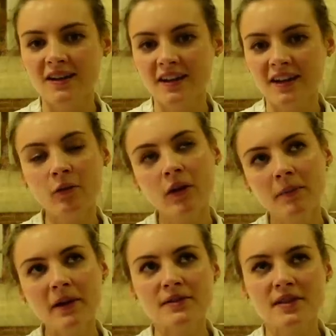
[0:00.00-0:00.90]
like, well, I'm
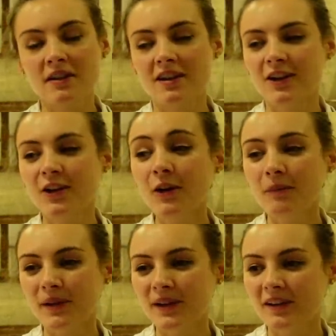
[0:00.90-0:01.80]
outside a
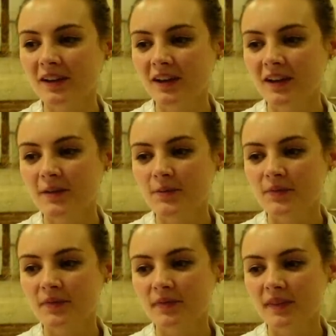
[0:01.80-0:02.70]
lot, but
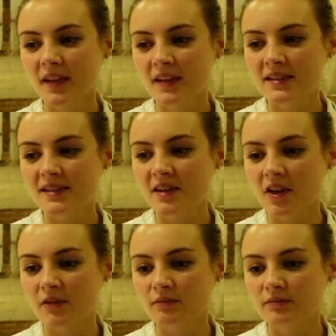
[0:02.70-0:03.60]
it's, you know,